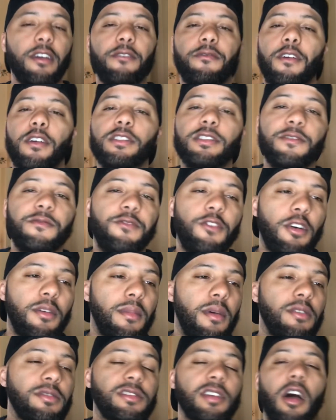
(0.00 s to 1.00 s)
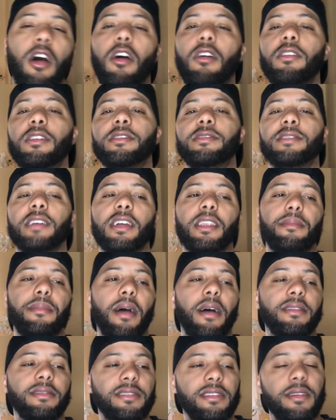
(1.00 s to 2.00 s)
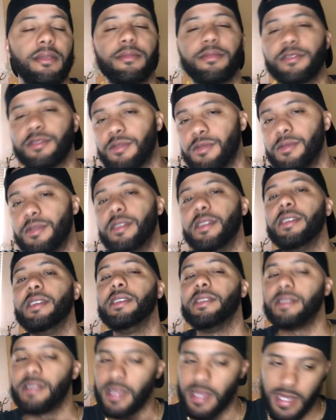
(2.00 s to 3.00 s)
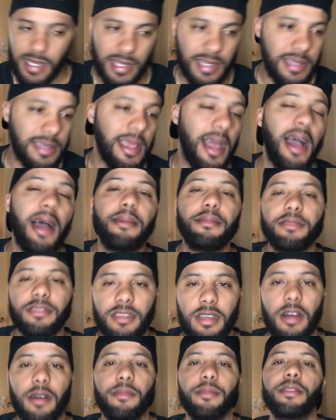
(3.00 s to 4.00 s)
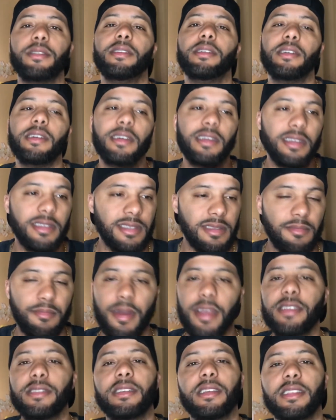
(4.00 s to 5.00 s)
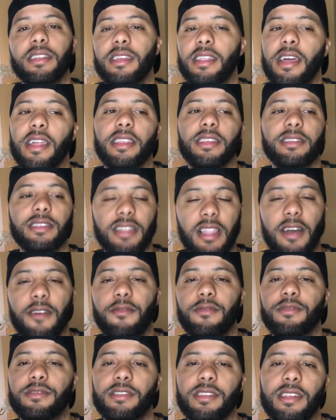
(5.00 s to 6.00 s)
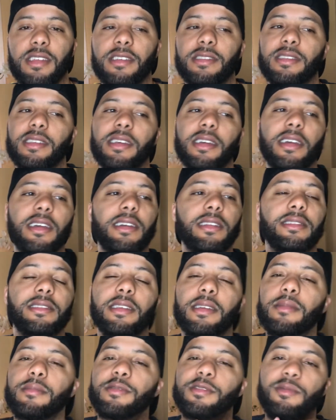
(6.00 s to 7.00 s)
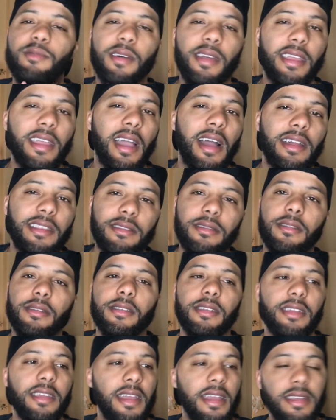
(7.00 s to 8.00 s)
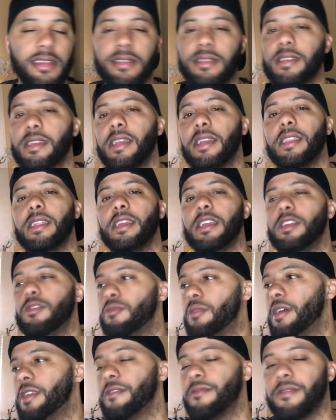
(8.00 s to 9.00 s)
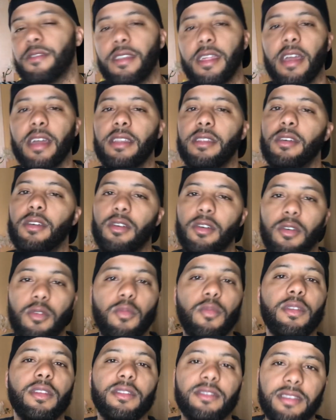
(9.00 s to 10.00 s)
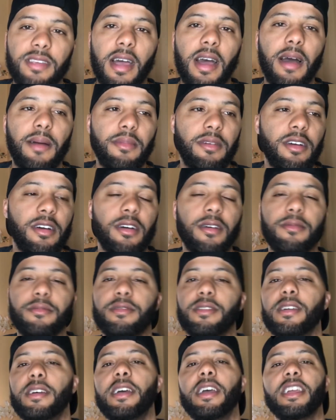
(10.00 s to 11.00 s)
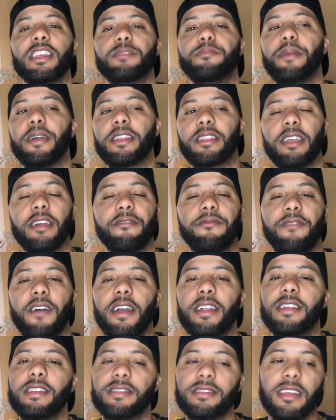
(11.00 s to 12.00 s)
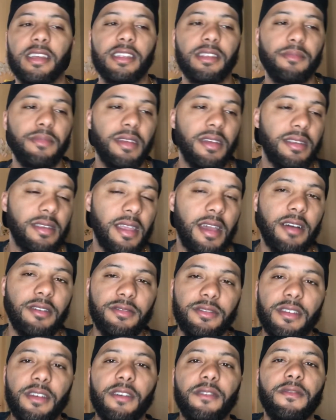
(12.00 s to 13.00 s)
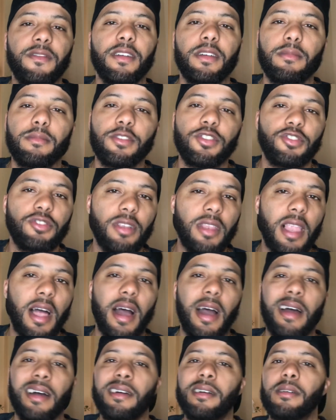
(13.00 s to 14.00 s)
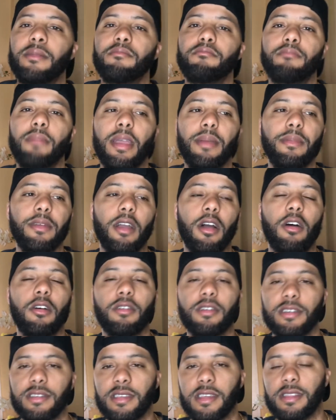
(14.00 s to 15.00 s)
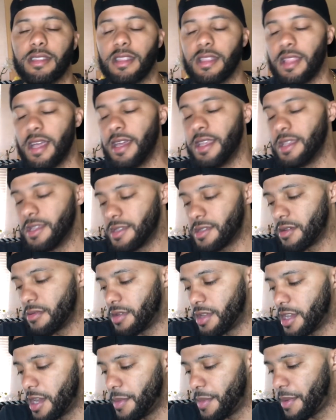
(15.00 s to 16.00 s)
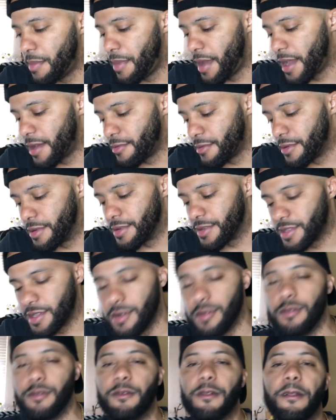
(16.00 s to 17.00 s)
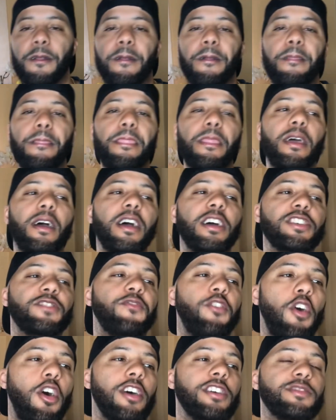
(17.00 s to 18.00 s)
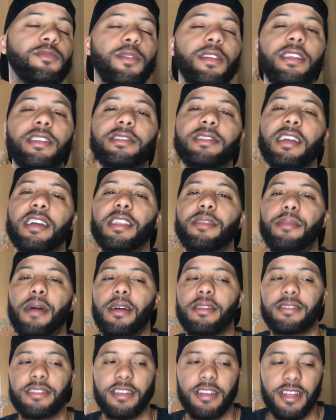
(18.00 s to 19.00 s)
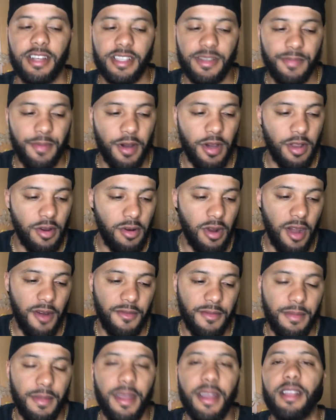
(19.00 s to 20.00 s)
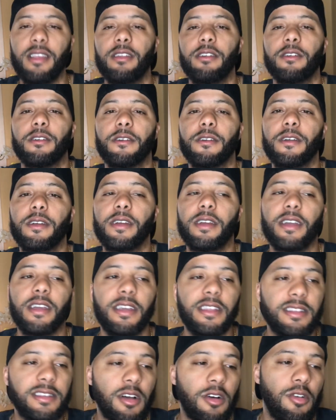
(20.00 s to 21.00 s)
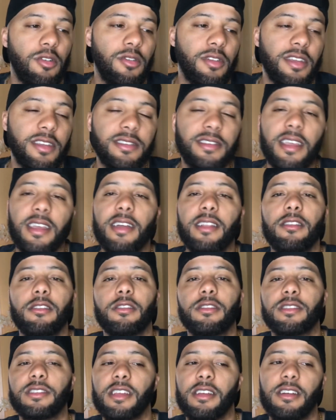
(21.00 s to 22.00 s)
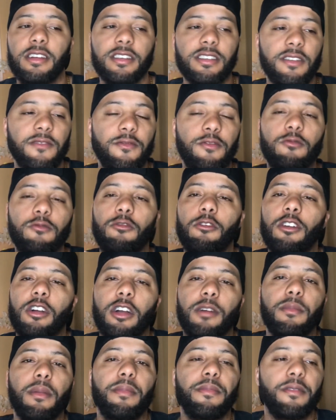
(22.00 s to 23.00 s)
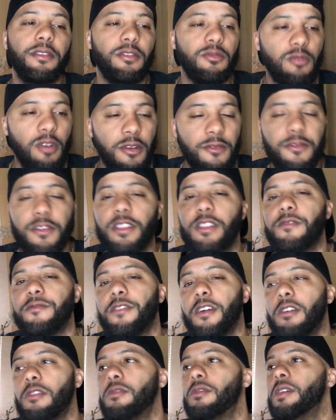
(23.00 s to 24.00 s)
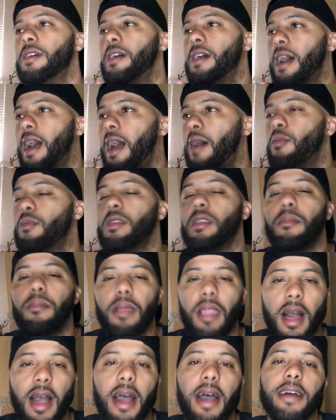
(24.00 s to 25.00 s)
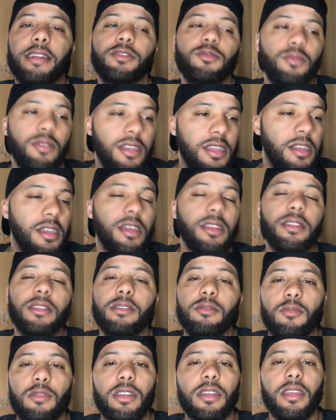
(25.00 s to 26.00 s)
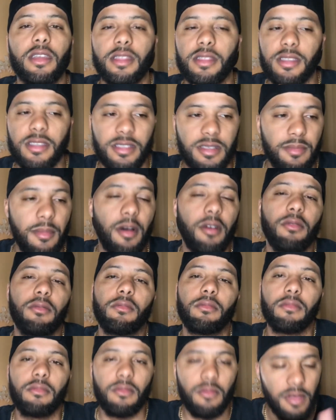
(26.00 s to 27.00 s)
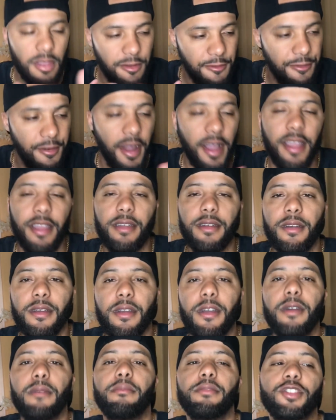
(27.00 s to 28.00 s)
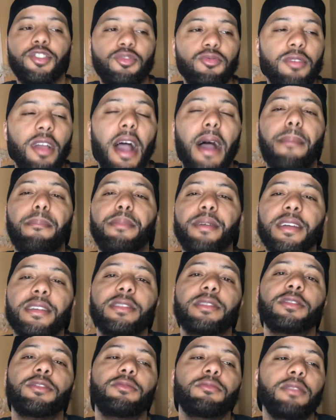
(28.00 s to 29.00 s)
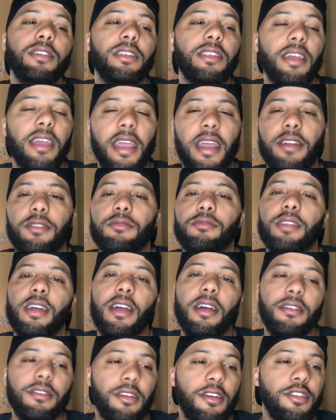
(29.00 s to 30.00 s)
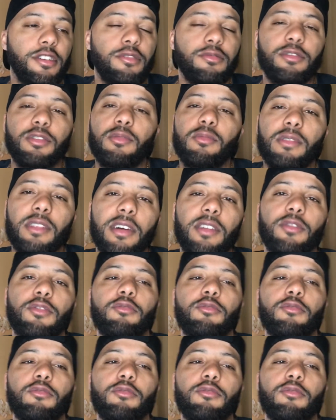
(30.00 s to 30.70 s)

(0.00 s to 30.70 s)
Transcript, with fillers: First and foremost, all he said about Tim Tszyu is that his time is coming. It's basically that there's levels to this, and Tim Tszyu ain't got nothing he ain't seen, and he ready for that when the time comes. Expect that fight he said to be announced for him in July, maybe August at the latest. So he coming back real soon. As far as what he said about Terence Bud Crawford, man, look, he told, he said, look, Terence, if you want to come up here to 154, I will oblige. We can get the, we can get this smoke. We can fight. But you got business you need to handle down there. You too little.